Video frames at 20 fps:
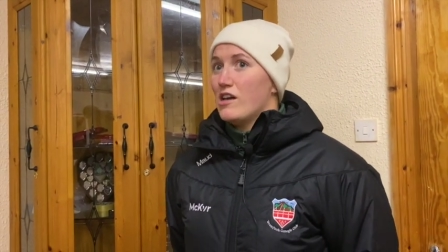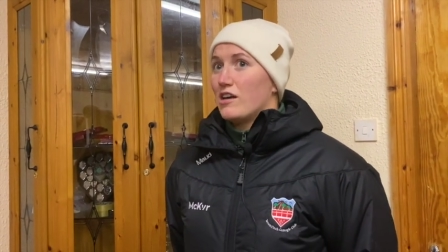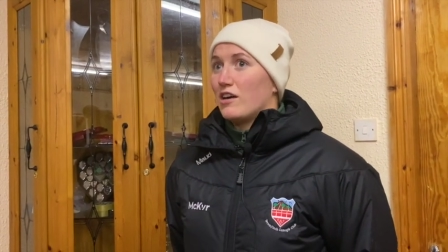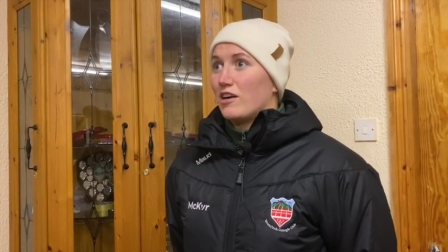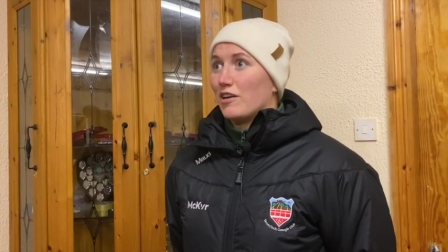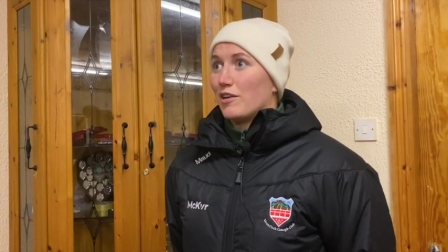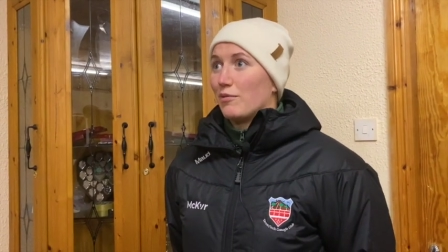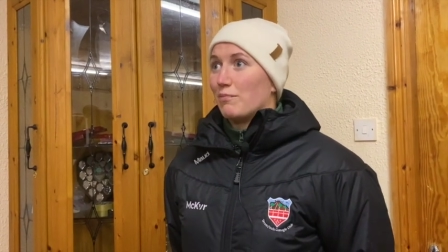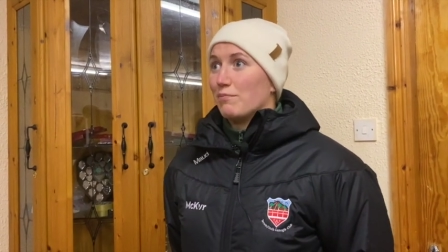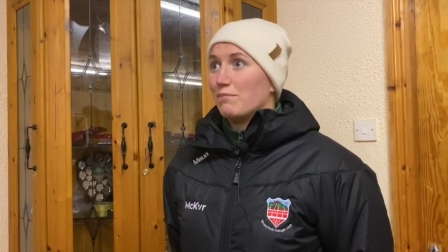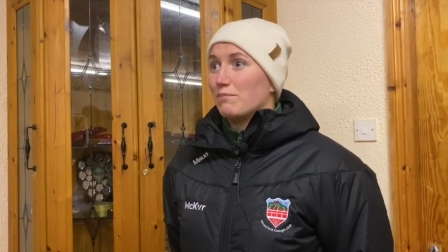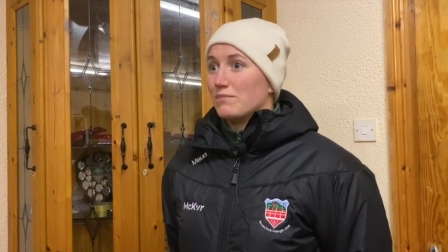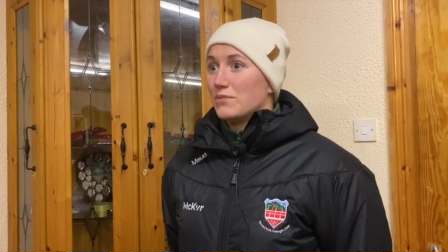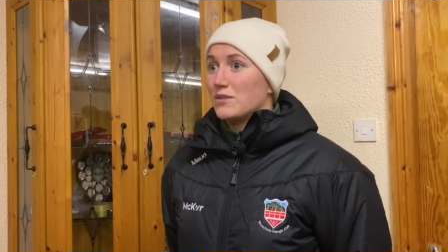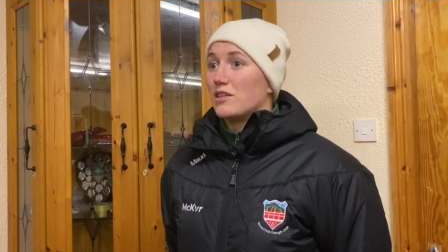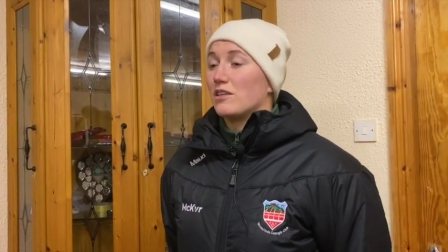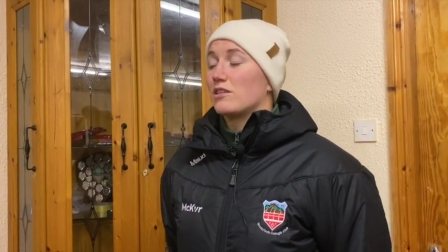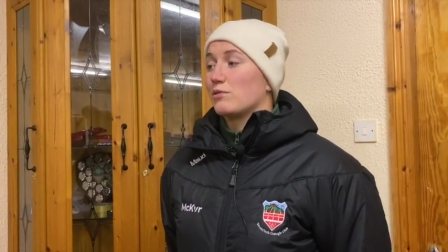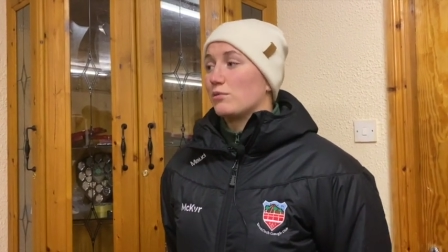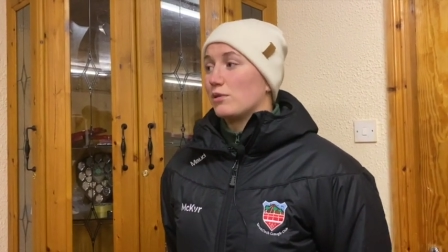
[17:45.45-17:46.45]
I'm
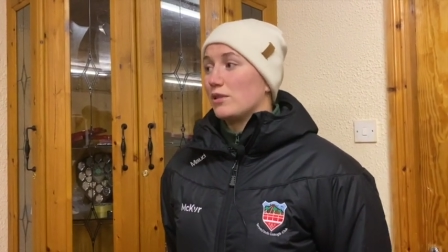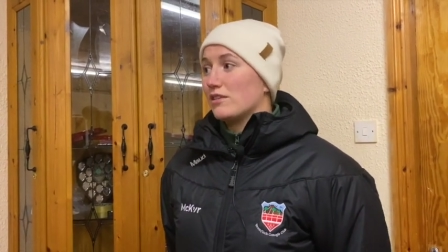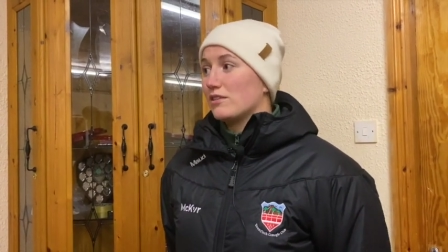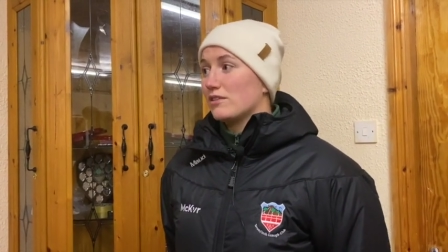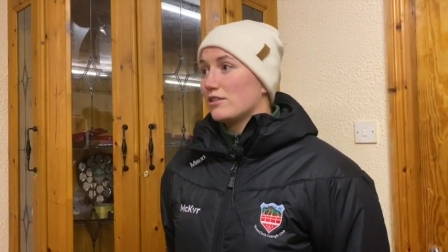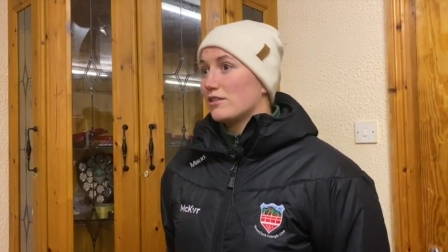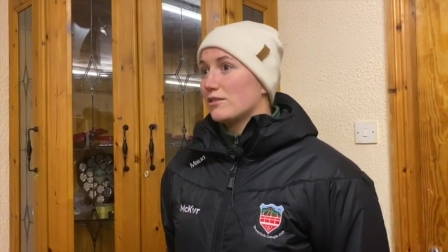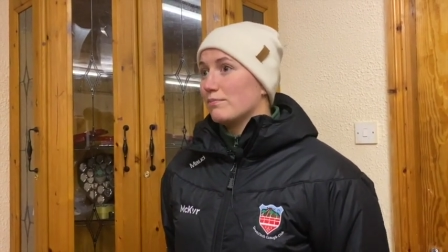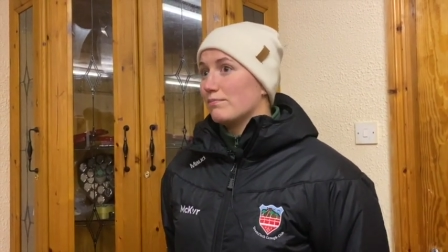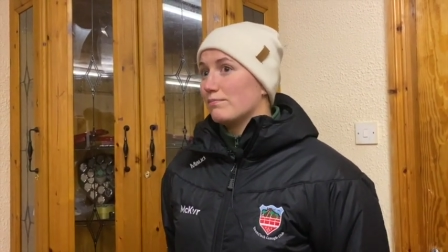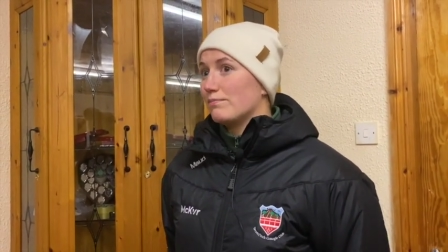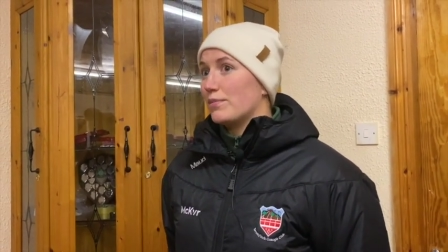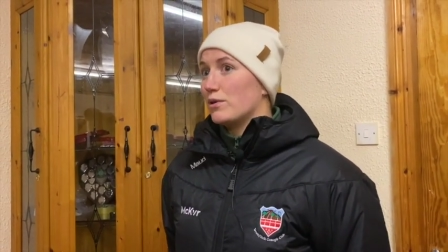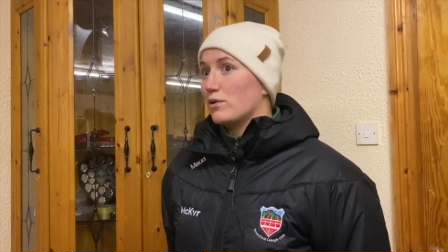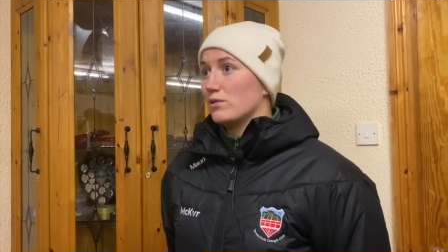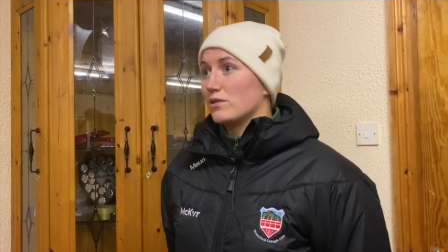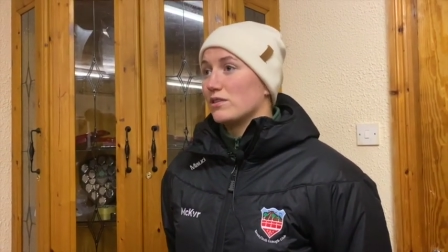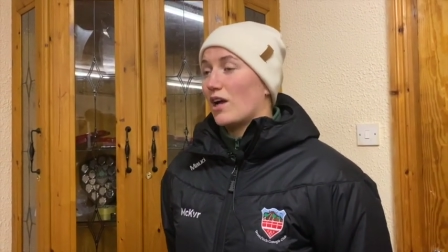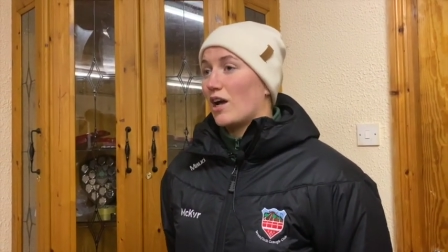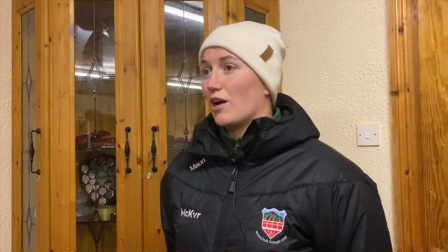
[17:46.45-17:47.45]
six weeks
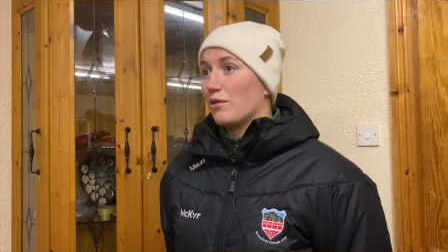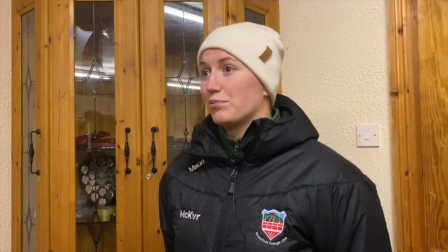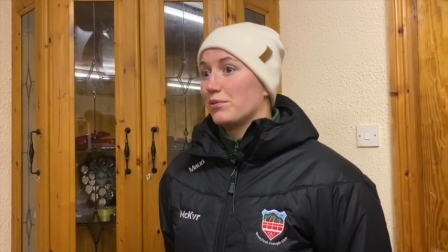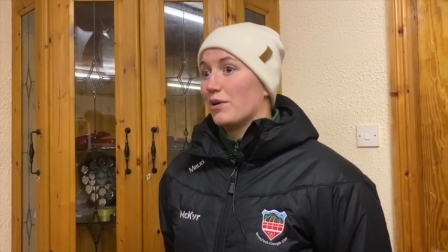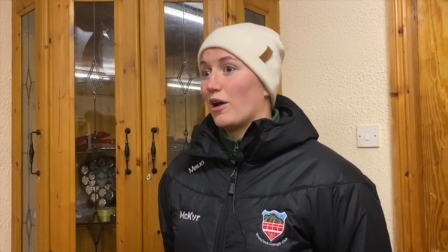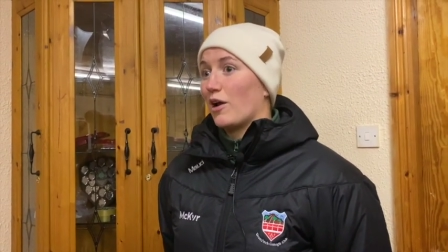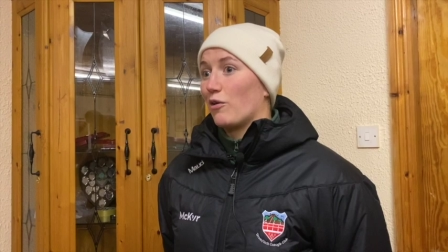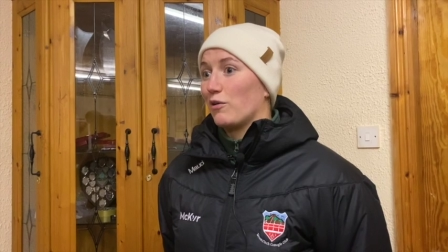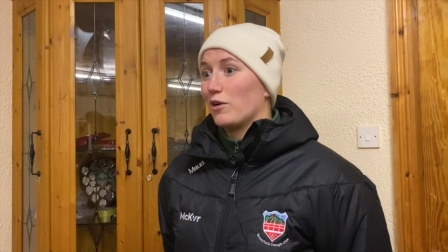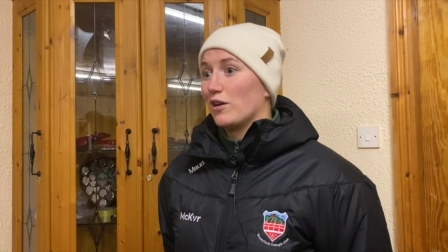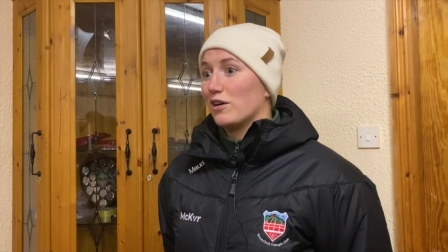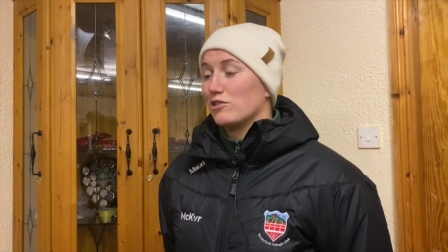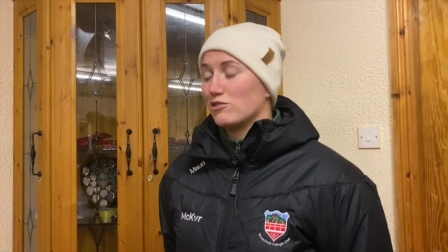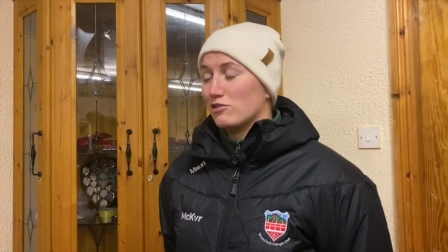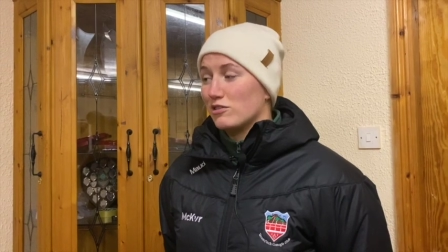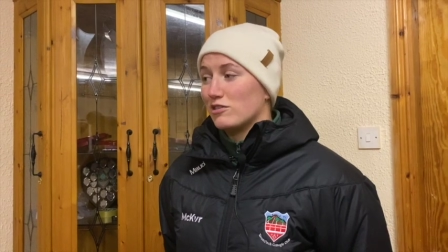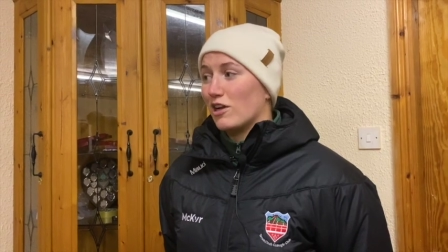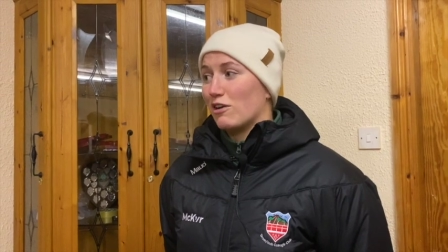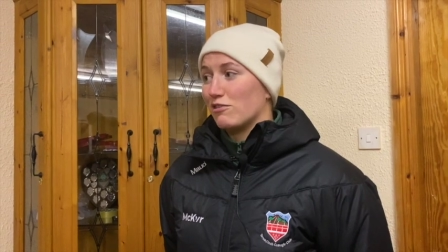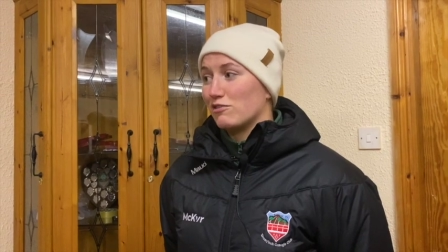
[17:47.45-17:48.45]
post-op now and
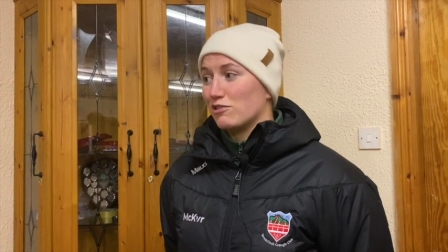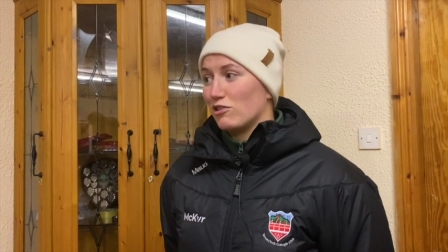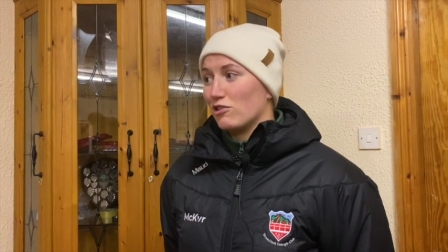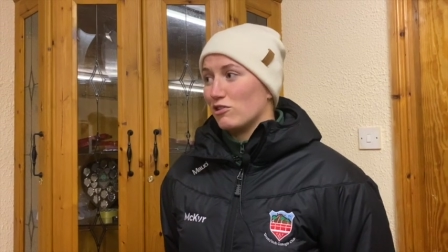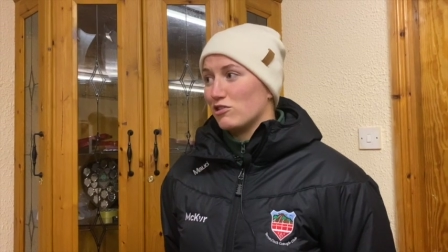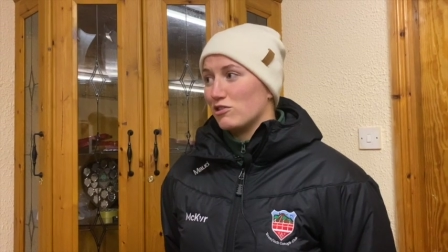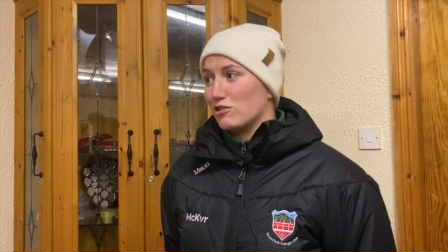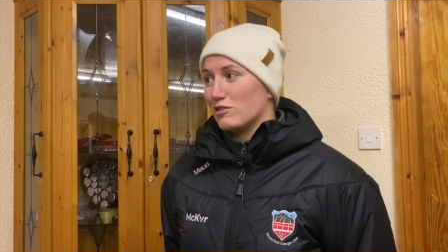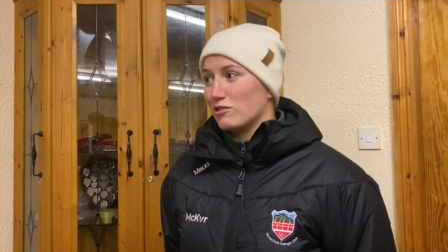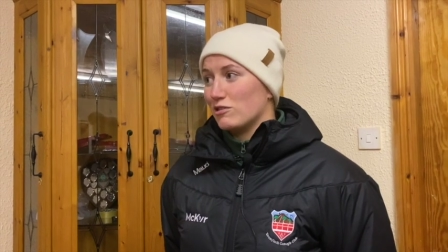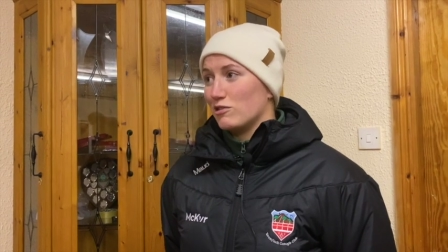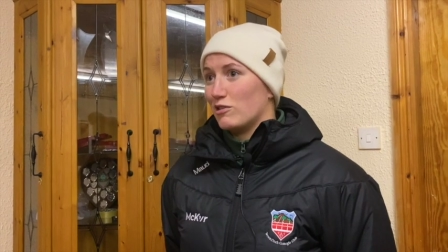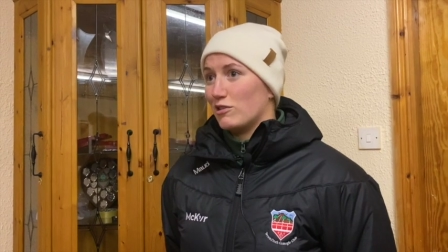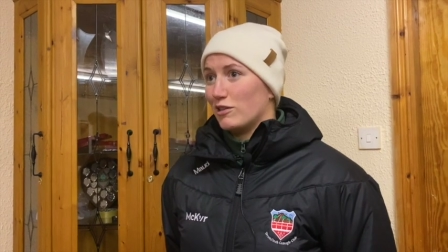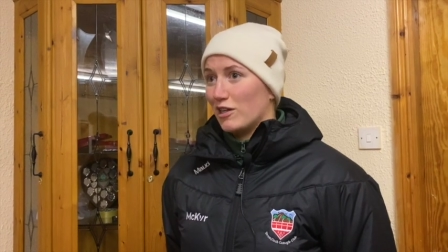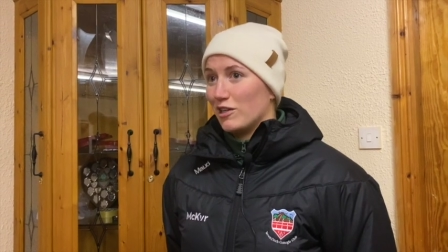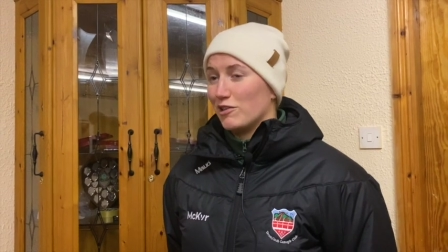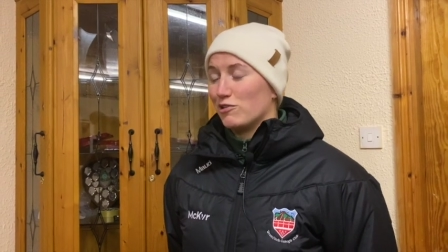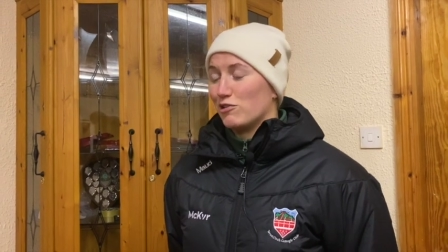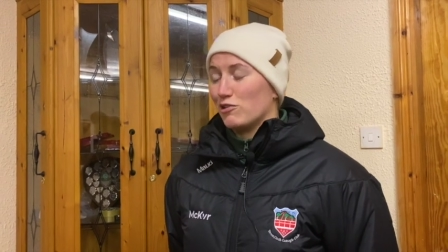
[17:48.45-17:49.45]
just off the crutches, so
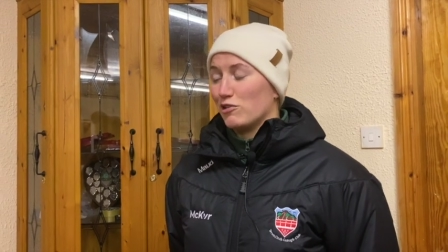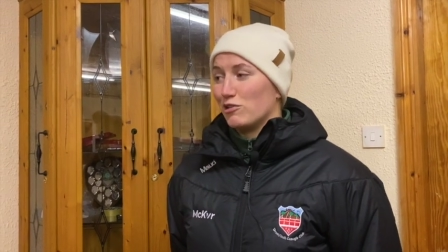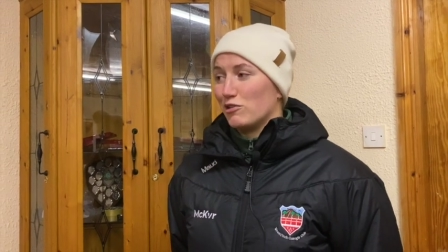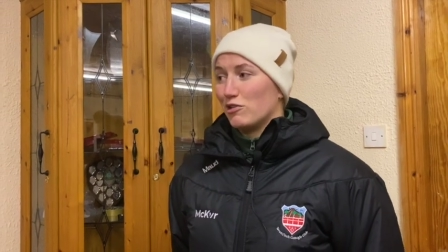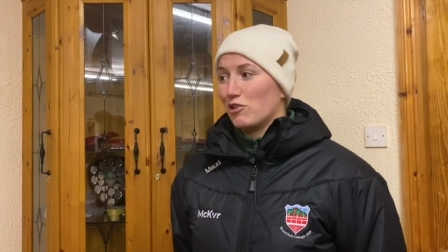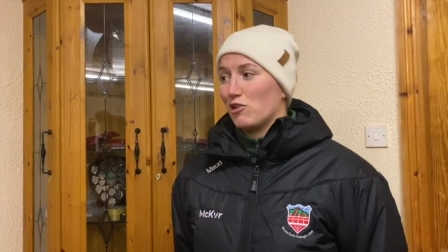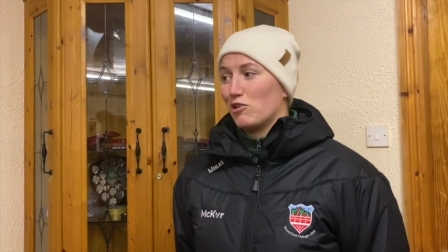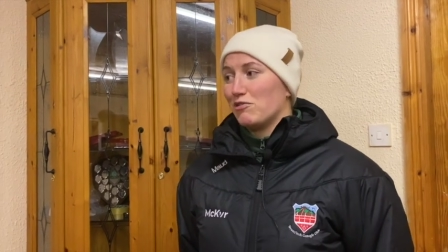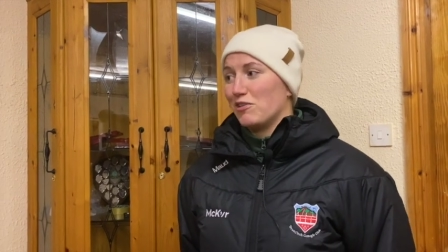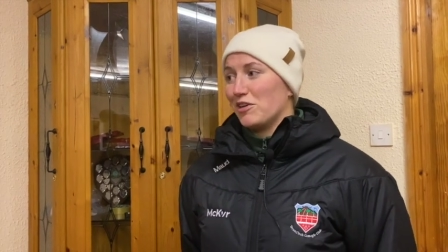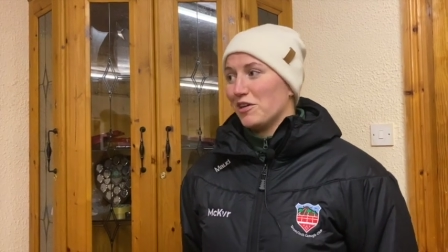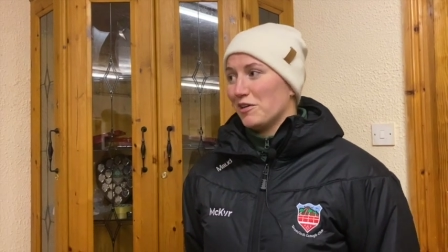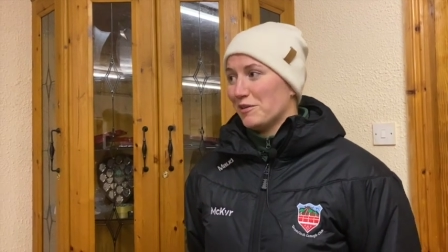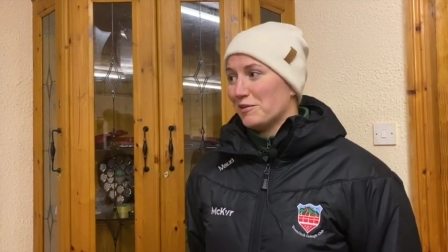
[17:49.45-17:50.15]
on the road to recovery.